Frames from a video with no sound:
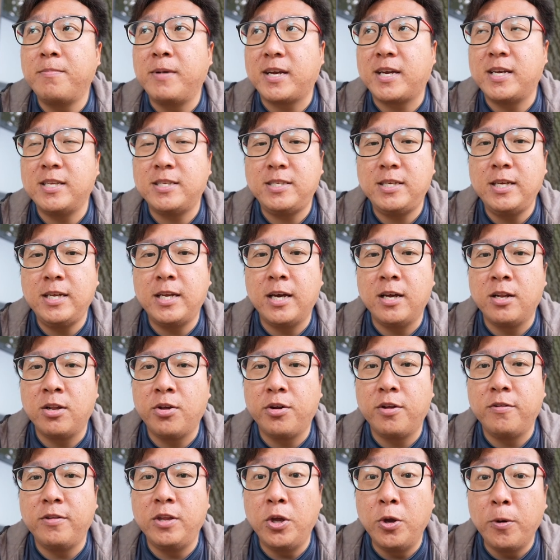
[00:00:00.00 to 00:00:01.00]
I can see that a
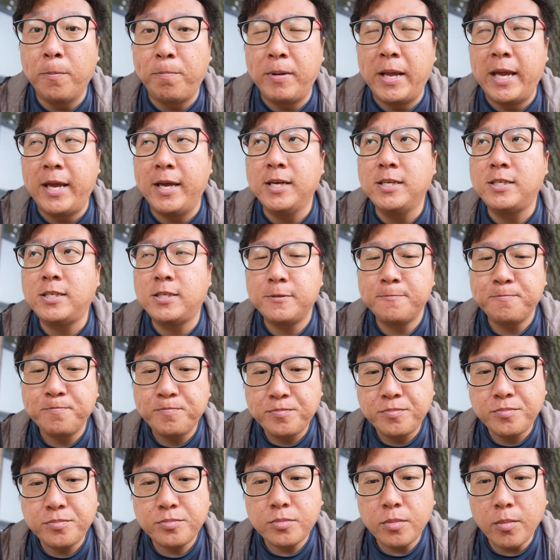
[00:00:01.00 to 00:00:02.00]
lot of new players
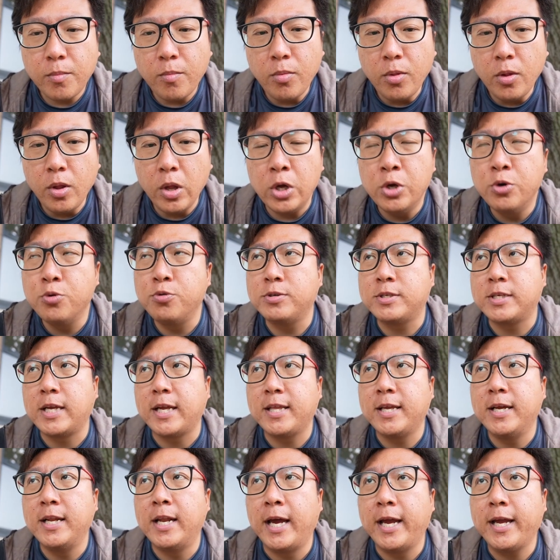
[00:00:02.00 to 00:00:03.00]
who
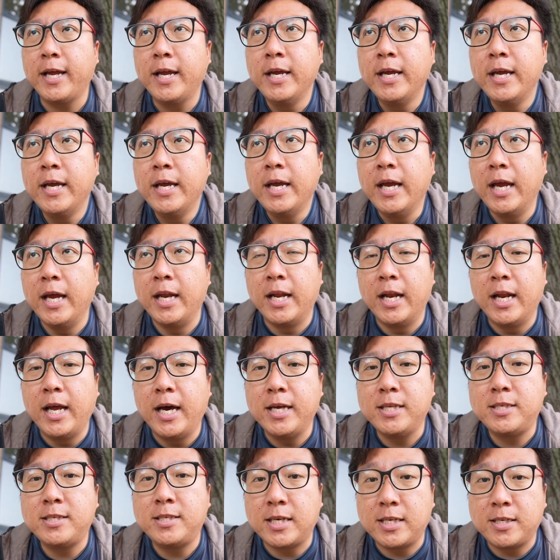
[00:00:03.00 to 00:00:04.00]
started like in the
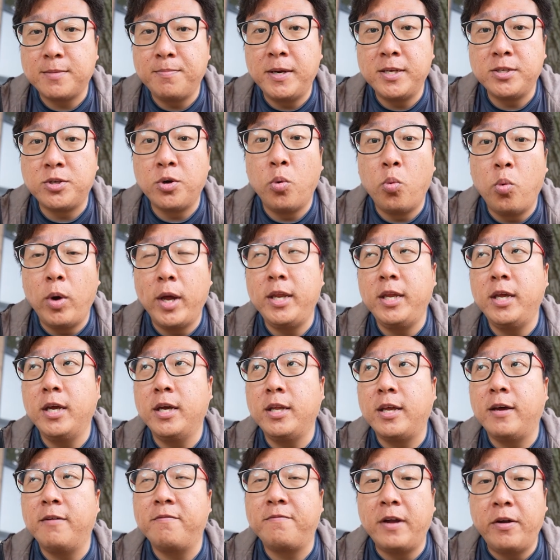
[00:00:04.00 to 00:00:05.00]
last 6 months or 1
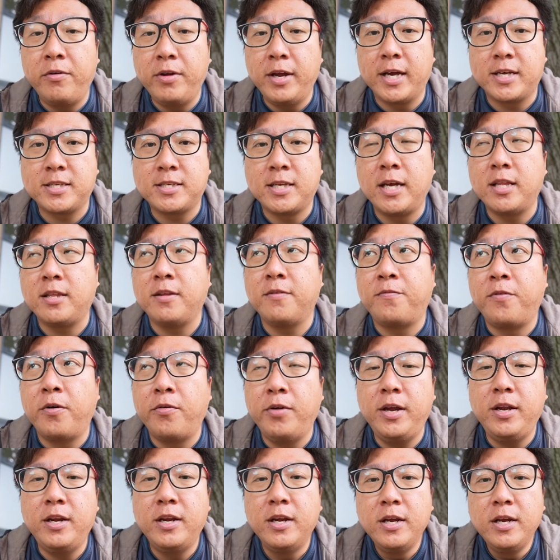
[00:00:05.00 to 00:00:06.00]
year, they're very excited for
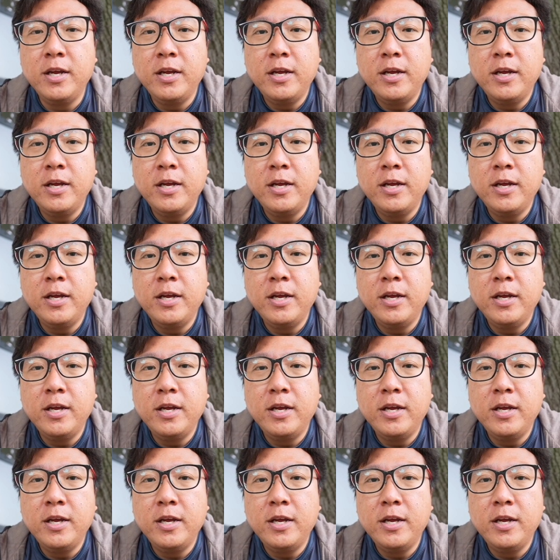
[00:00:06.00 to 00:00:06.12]
it.